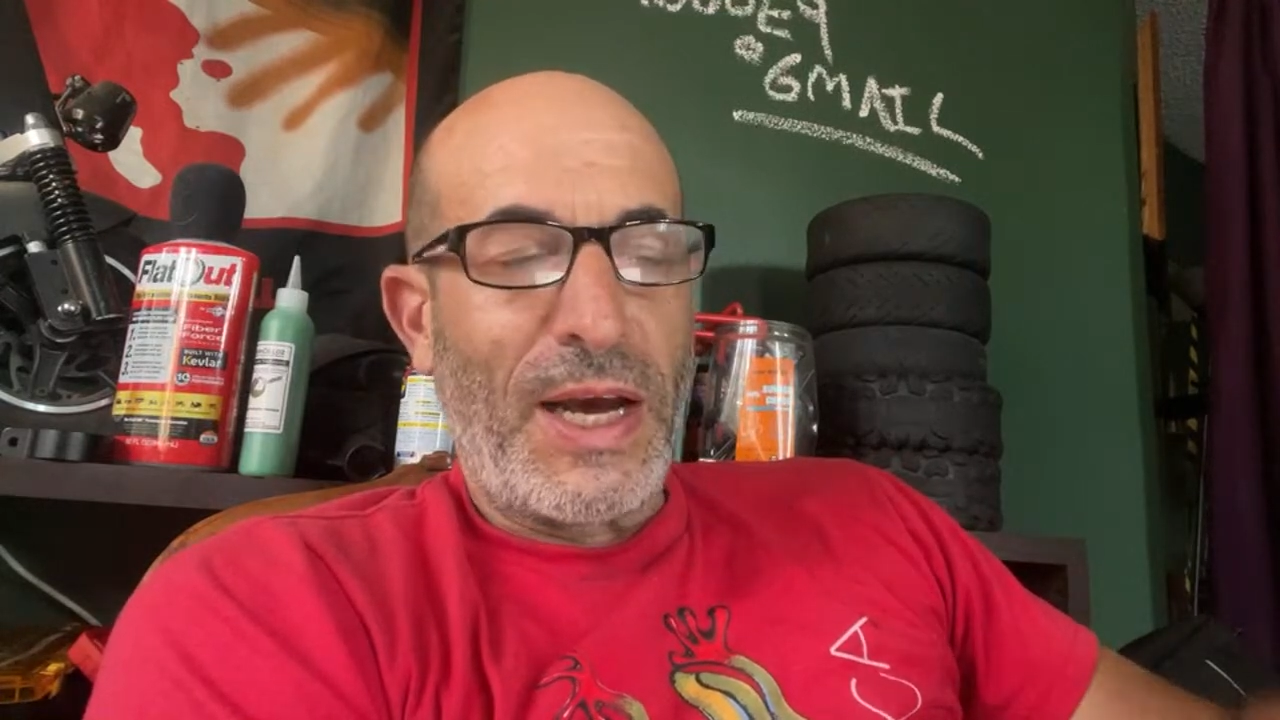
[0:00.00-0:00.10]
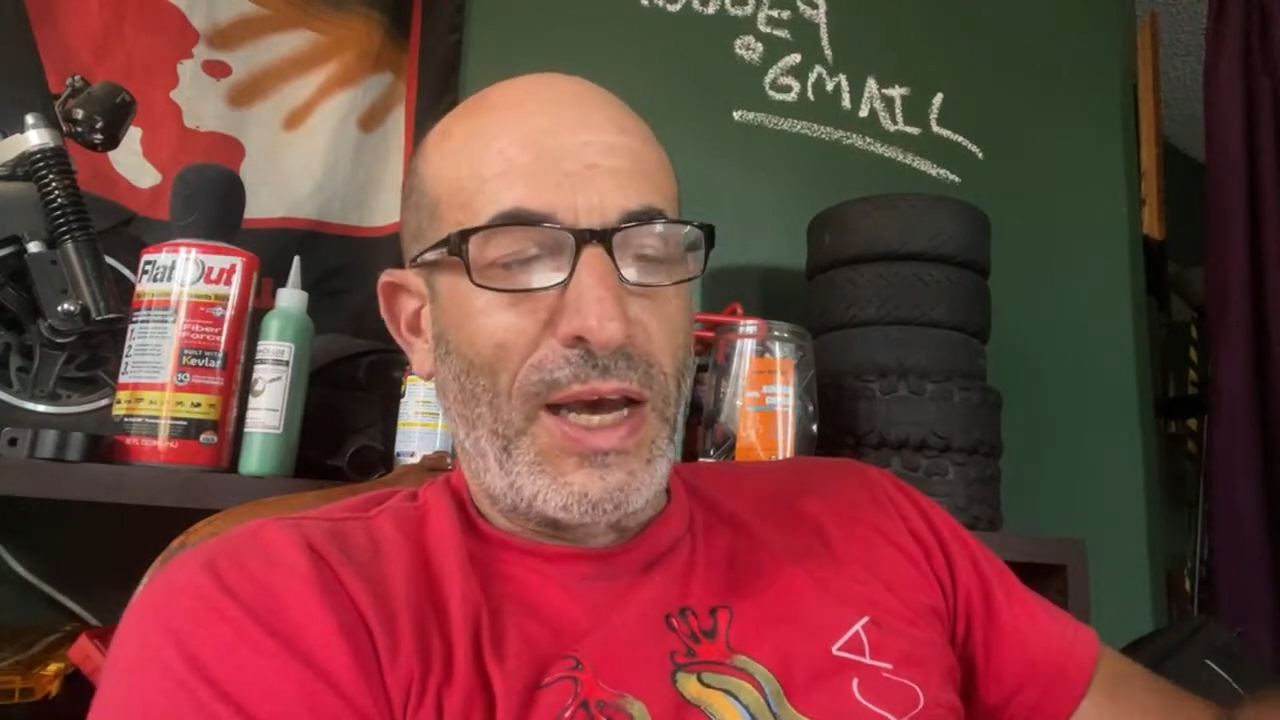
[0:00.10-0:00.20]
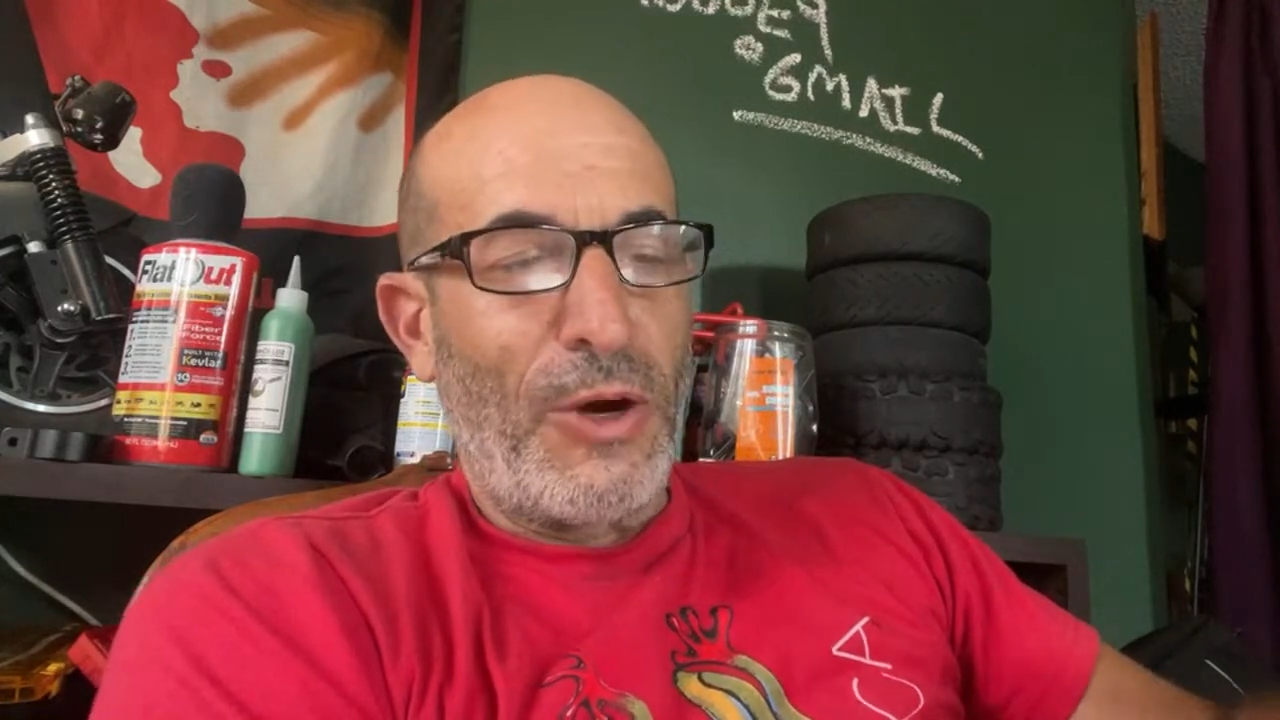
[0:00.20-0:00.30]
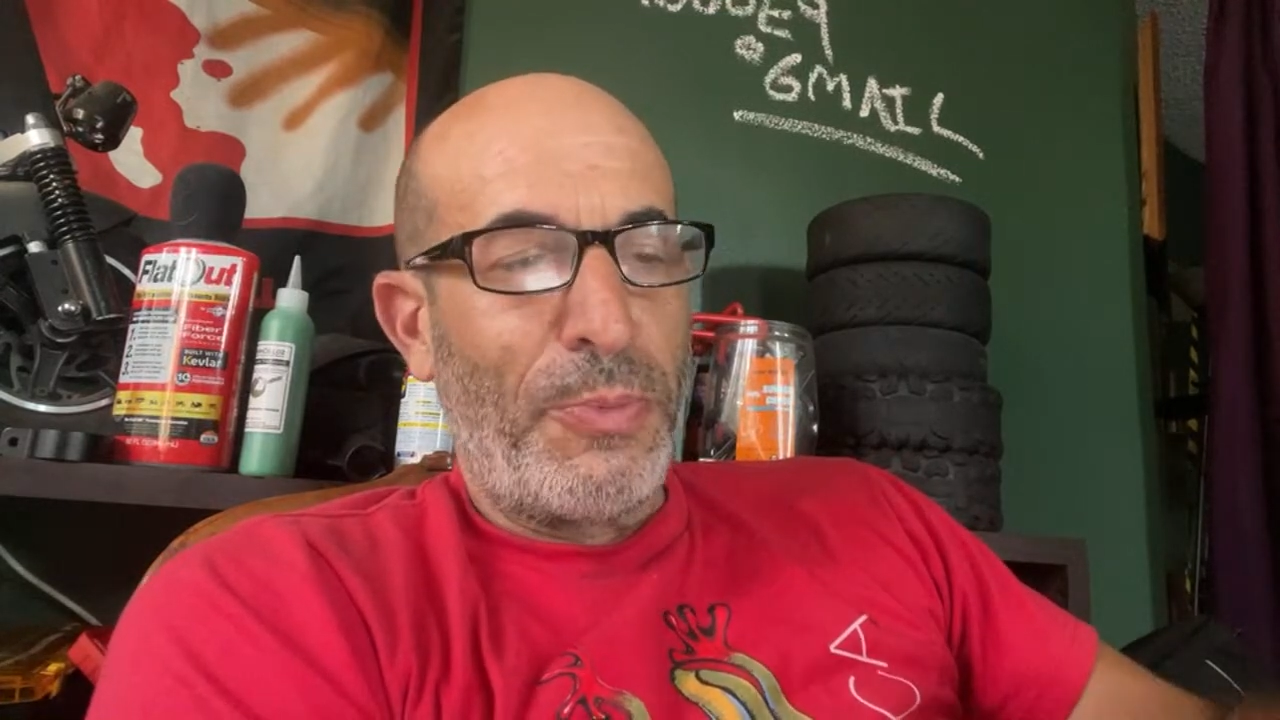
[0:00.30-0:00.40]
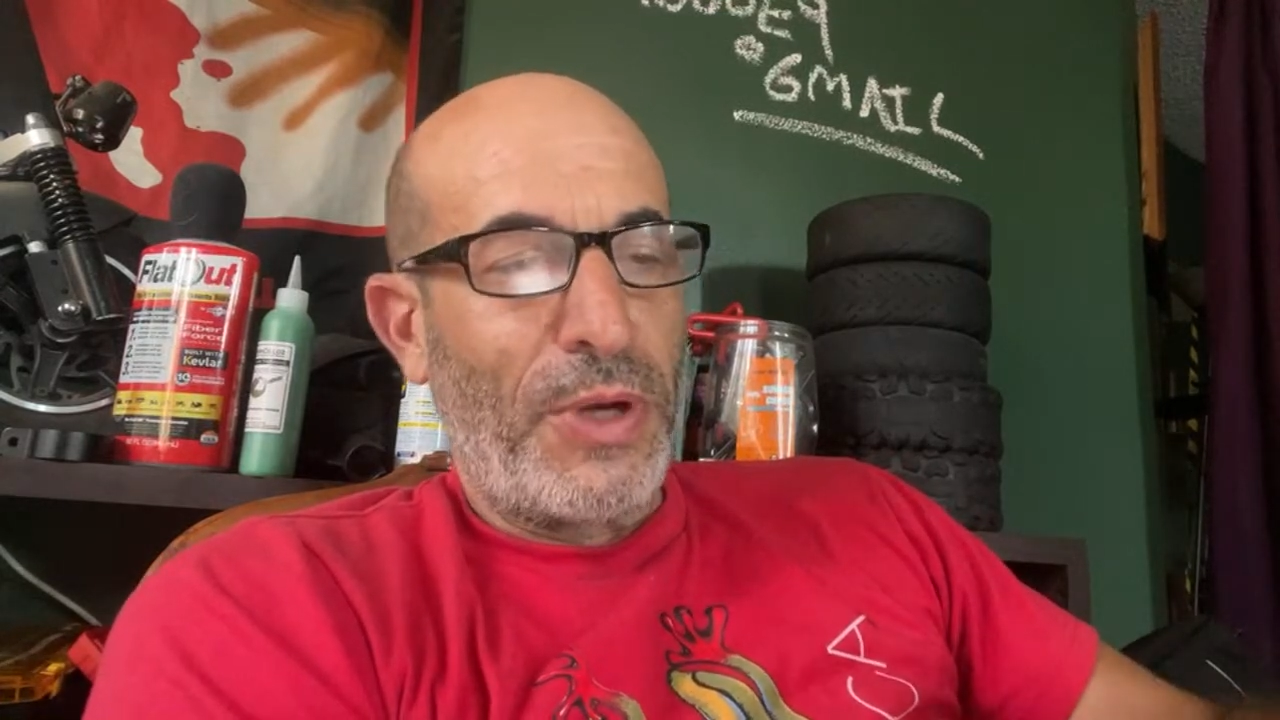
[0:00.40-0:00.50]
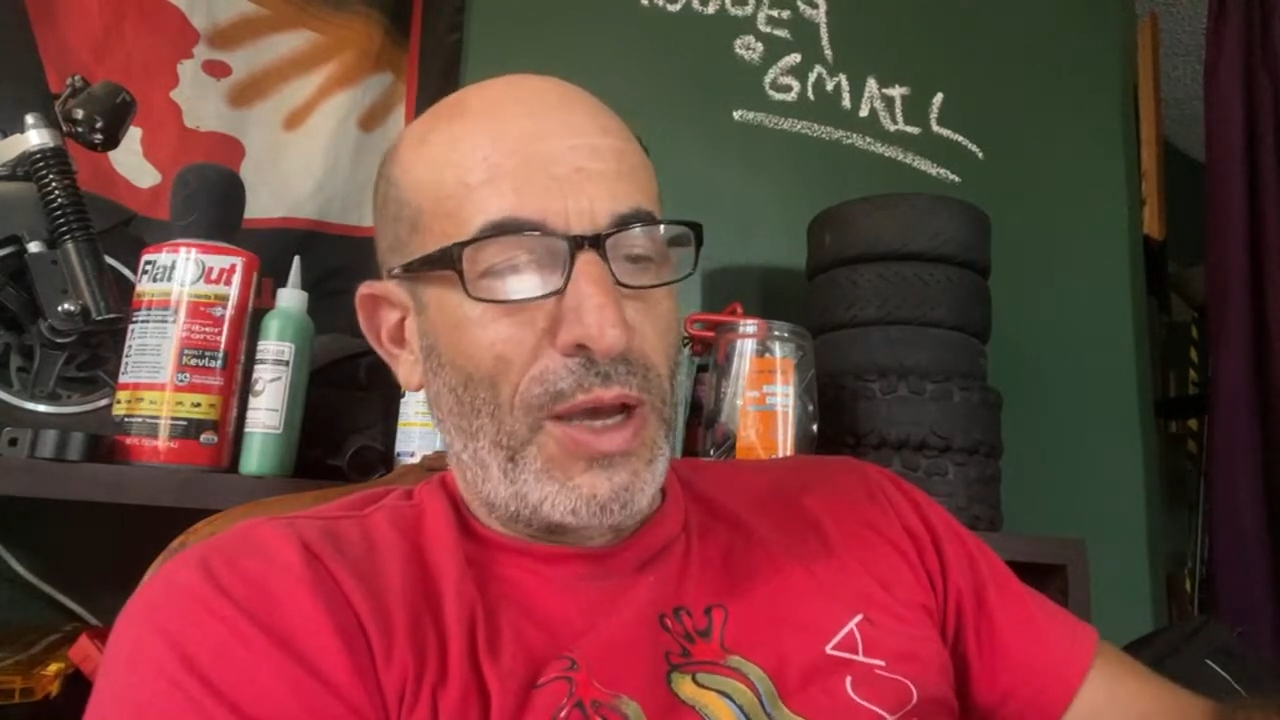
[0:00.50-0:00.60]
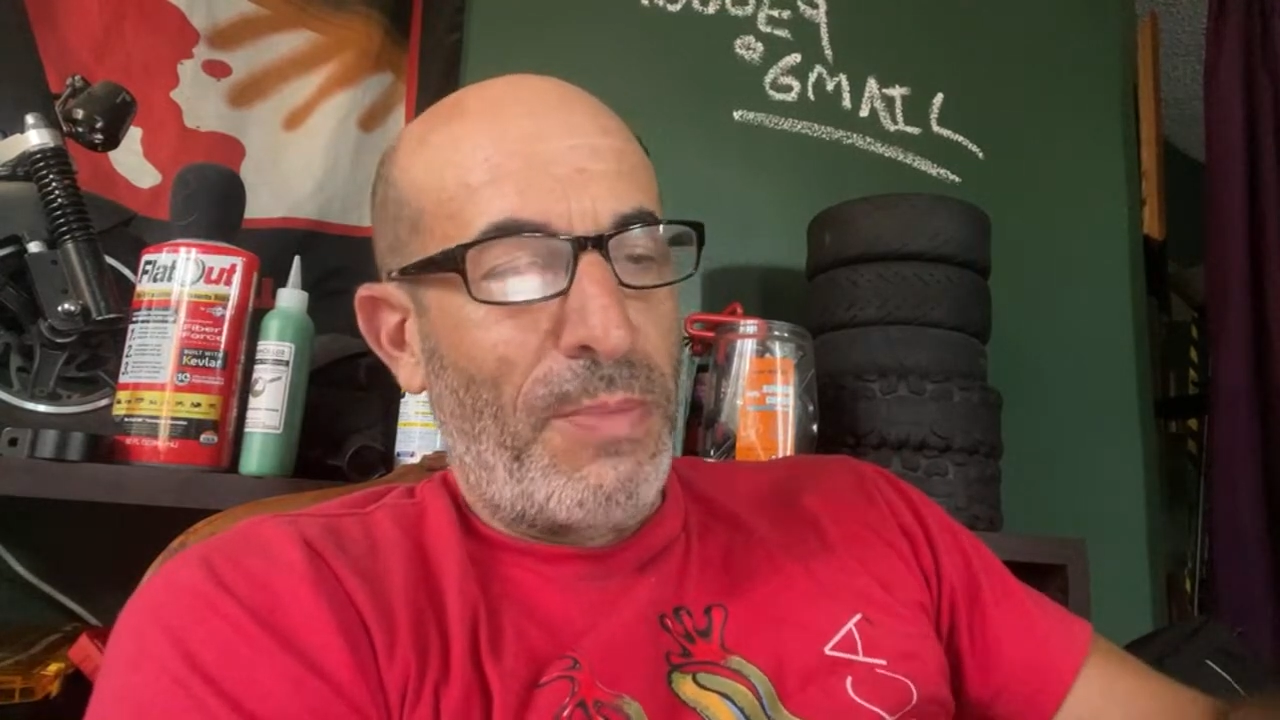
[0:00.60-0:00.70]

I hope you got